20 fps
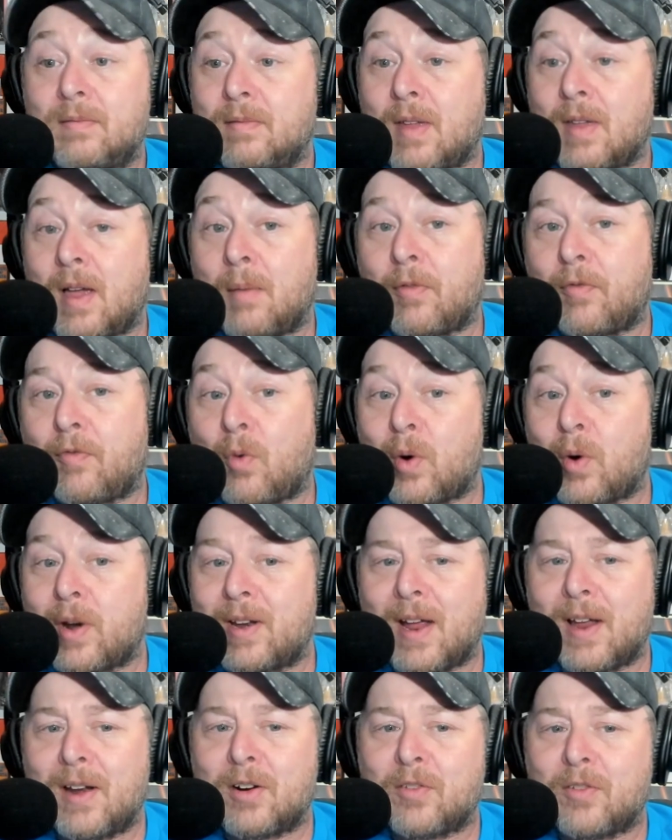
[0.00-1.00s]
I'm a
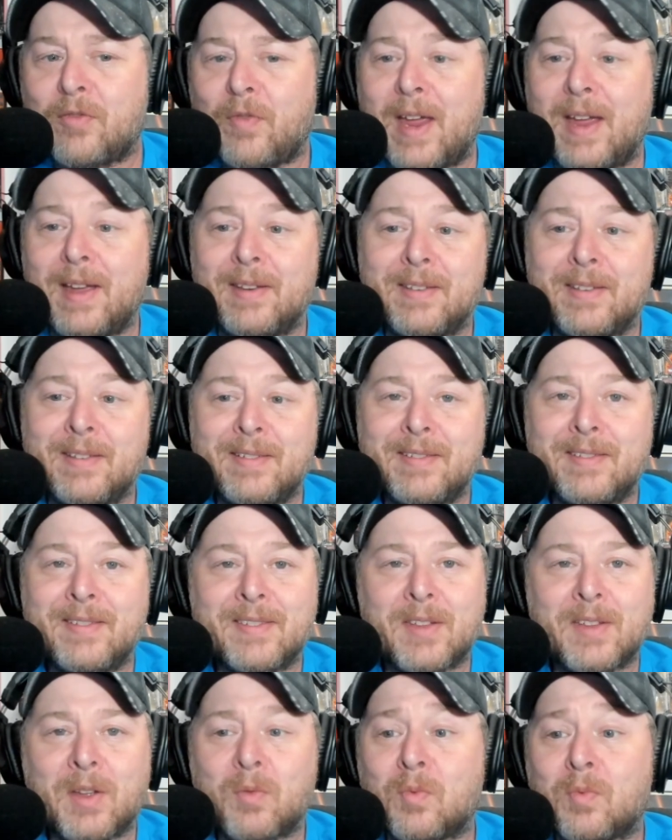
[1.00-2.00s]
49ers fan,
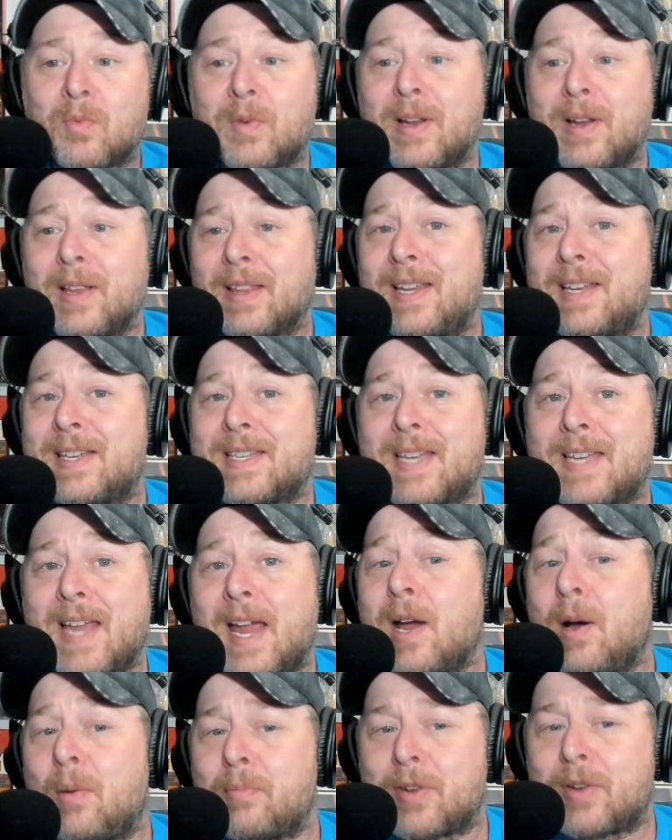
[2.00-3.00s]
the really
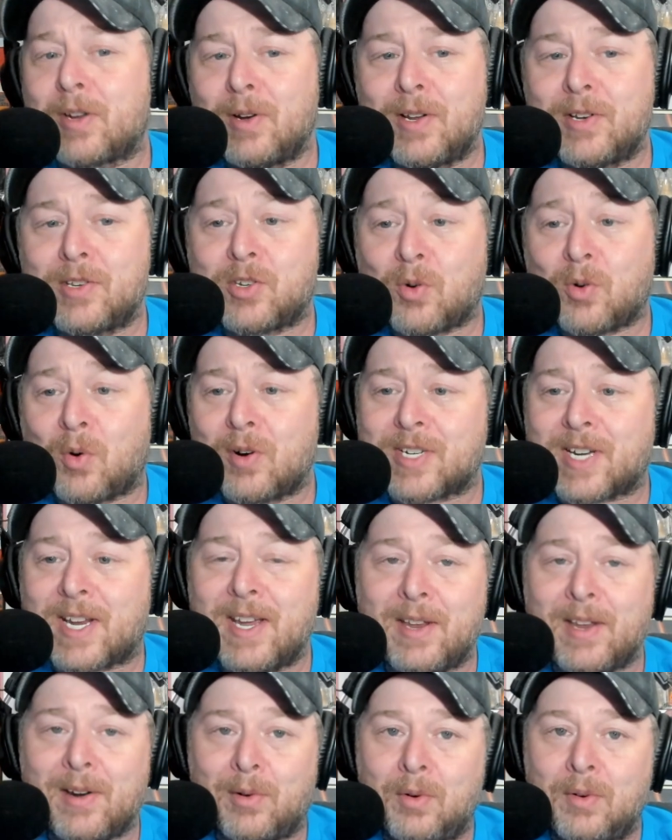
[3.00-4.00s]
damn good George
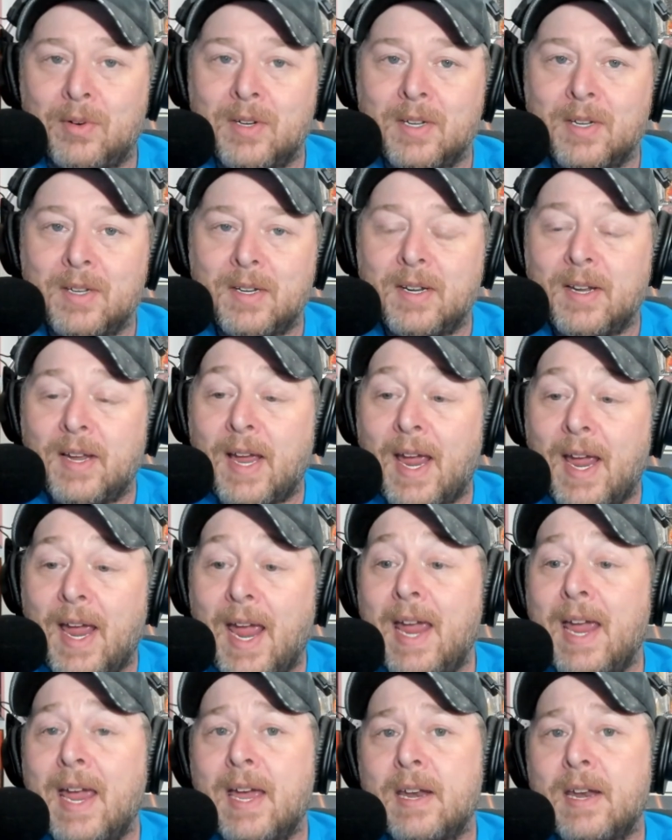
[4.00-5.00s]
Kittle,
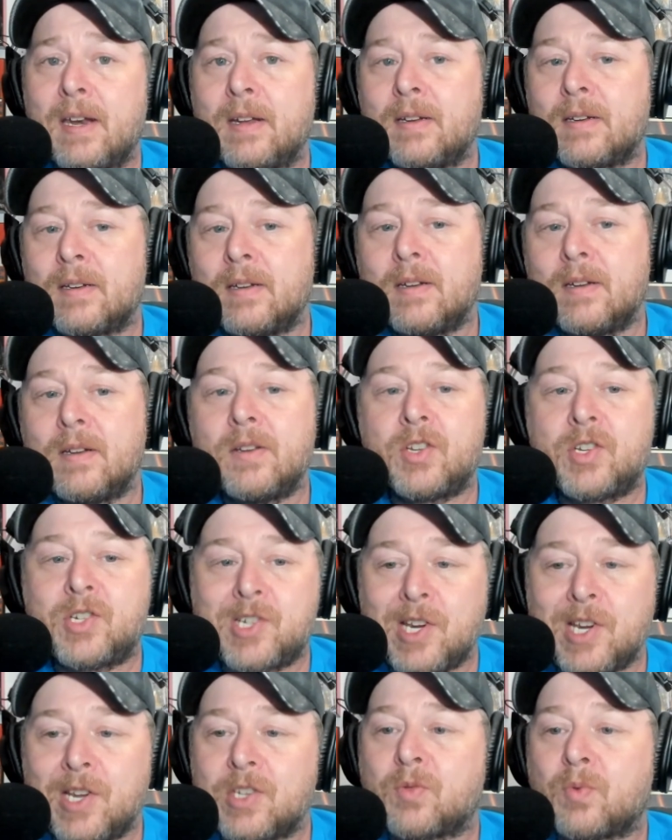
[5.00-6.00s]
and
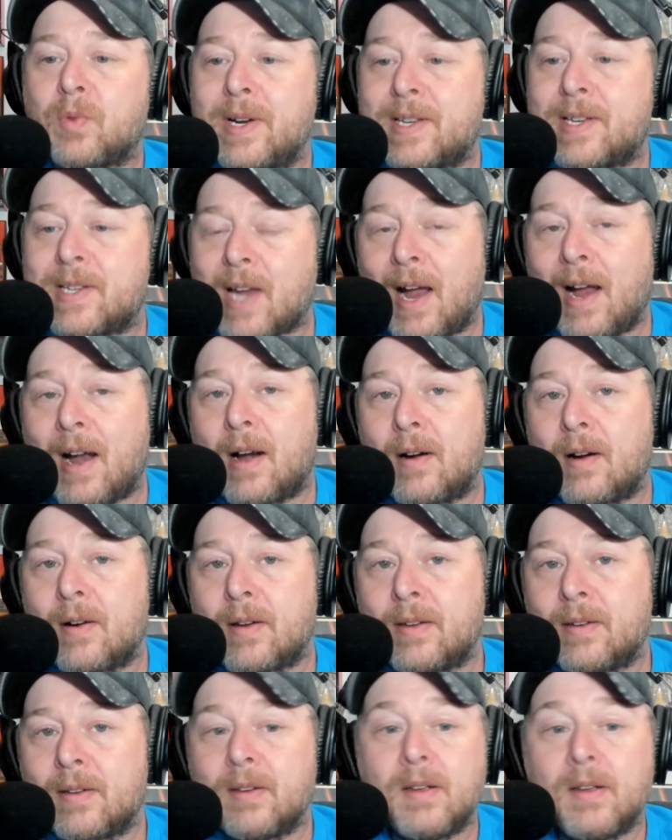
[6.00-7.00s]
just
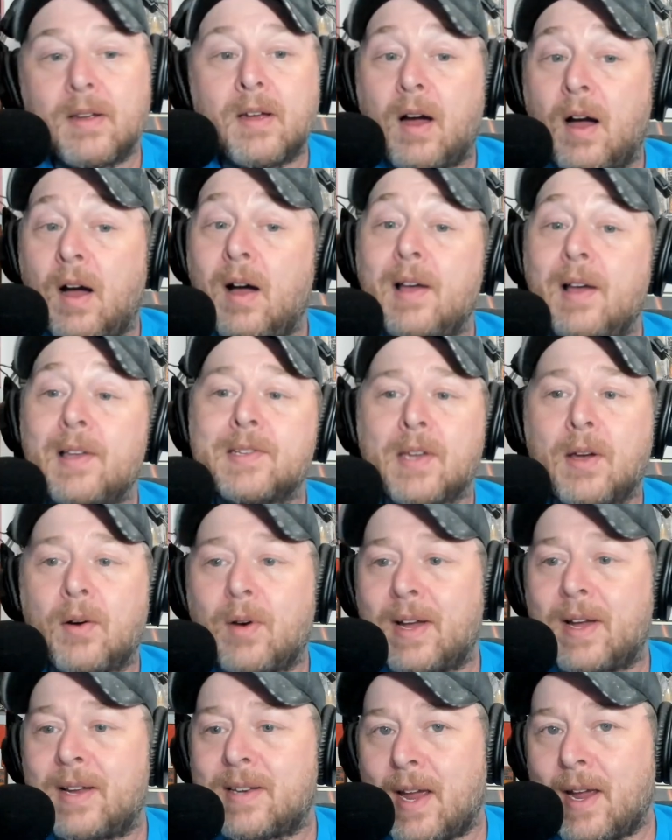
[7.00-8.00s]
retired, also
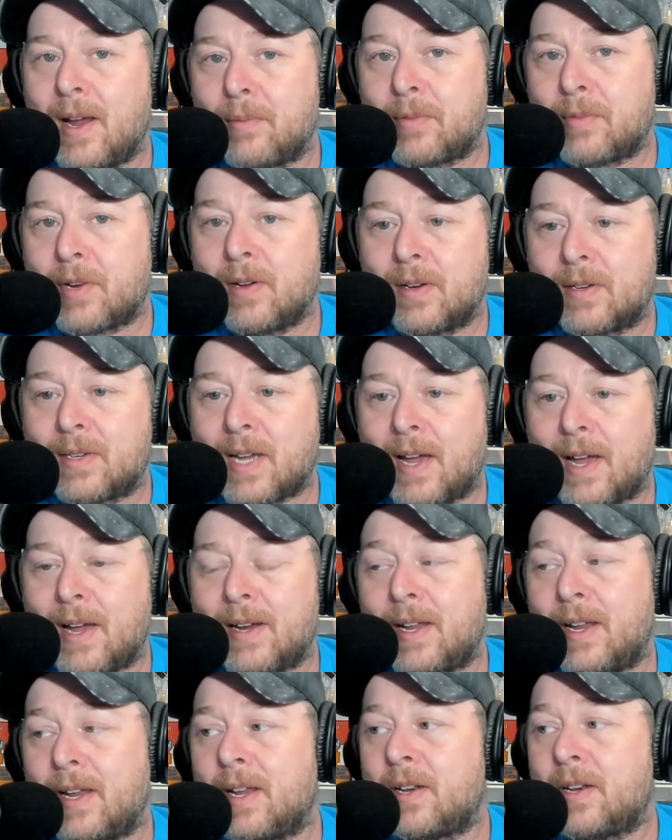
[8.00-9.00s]
a damn good tight
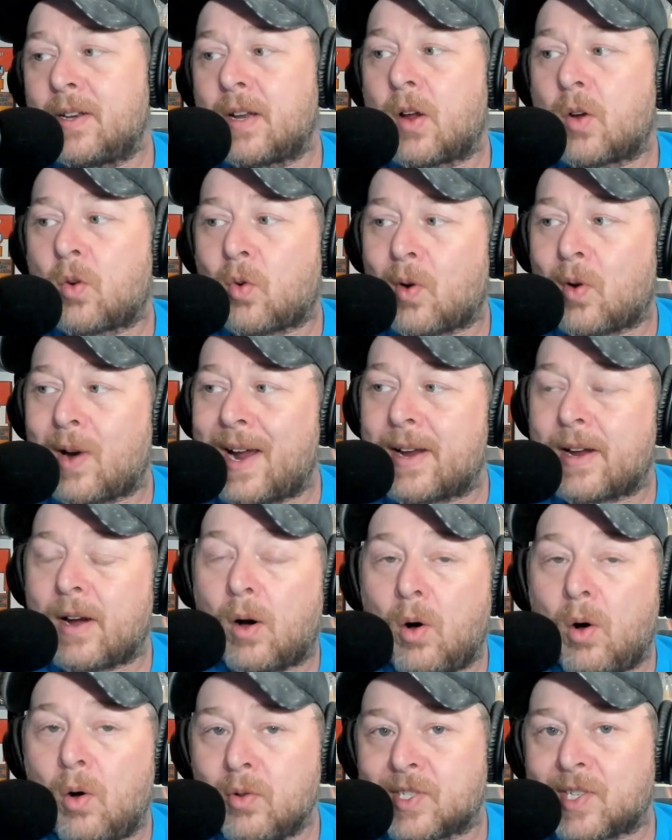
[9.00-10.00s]
end, Greg
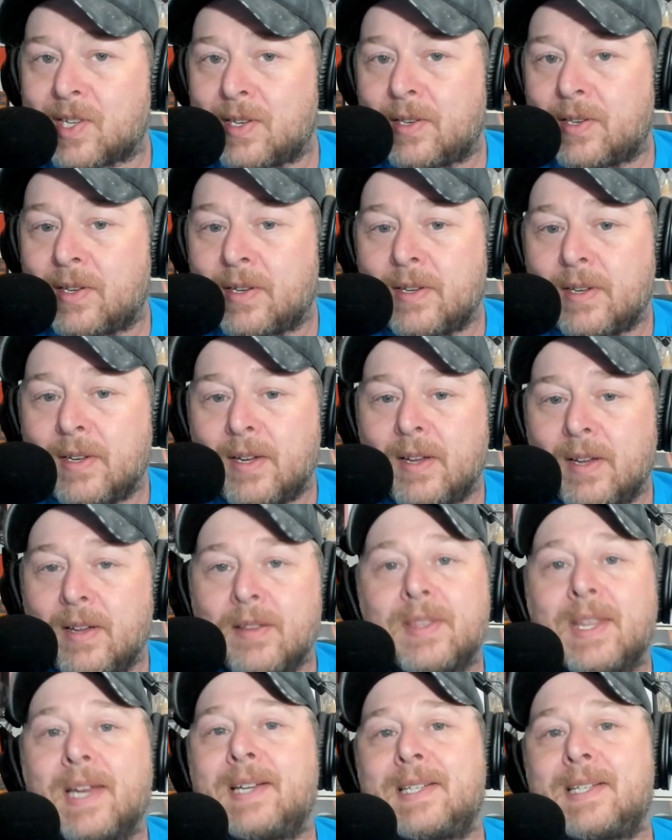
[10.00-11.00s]
Olsen.
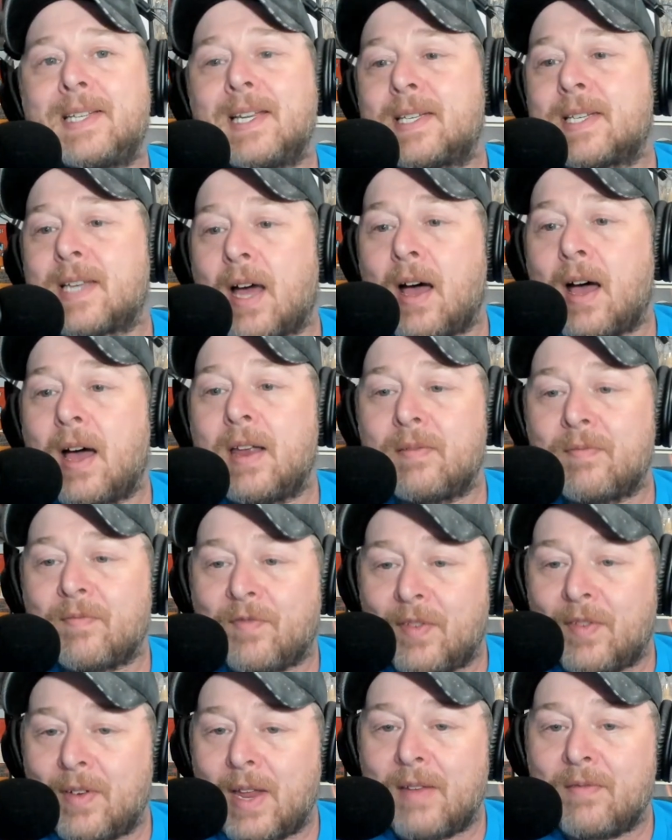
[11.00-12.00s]
They did not
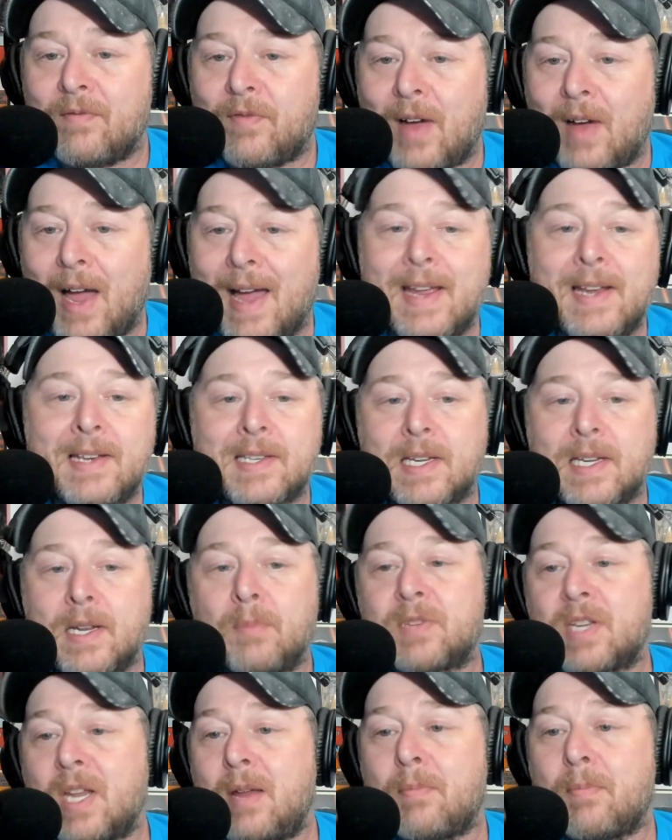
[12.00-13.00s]
invite
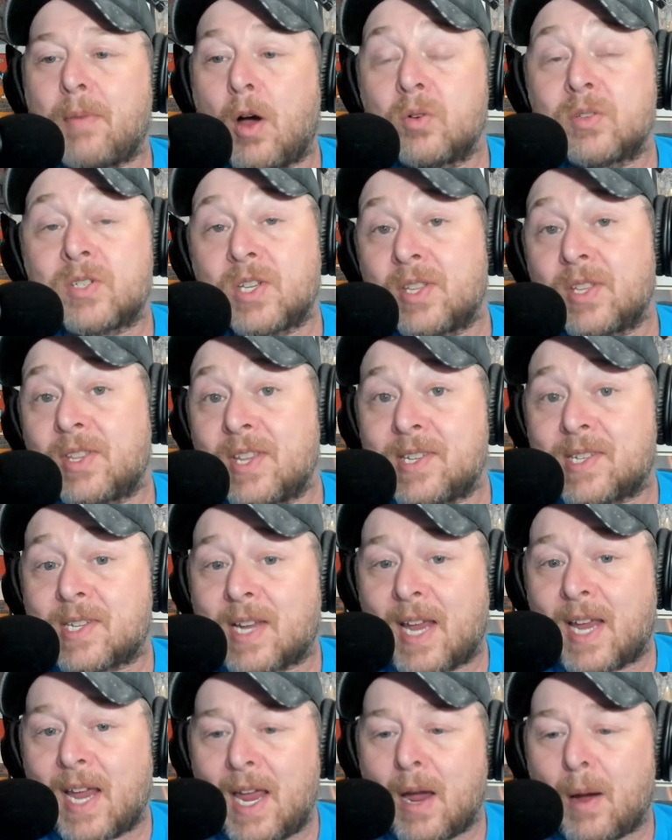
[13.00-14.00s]
Tim Tebow to this
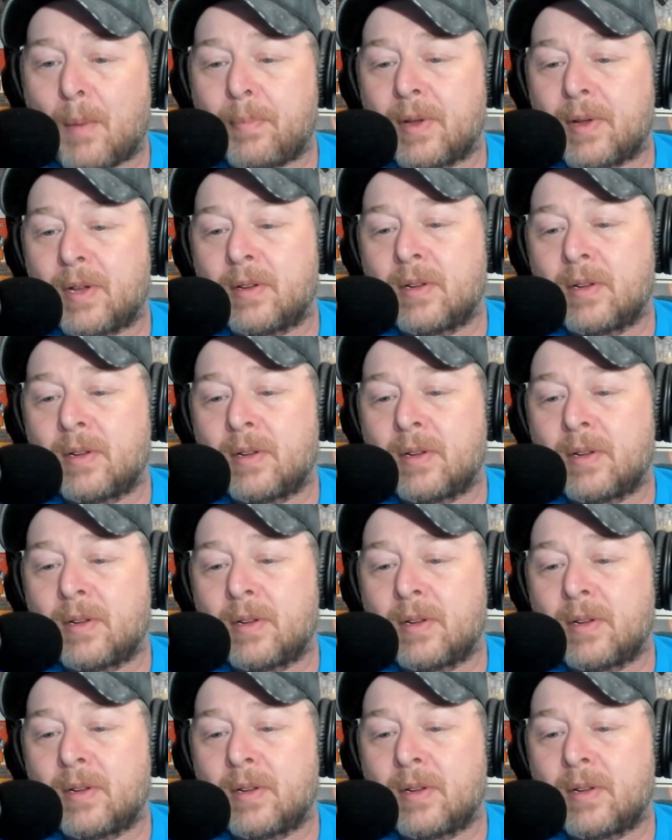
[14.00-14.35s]
camp,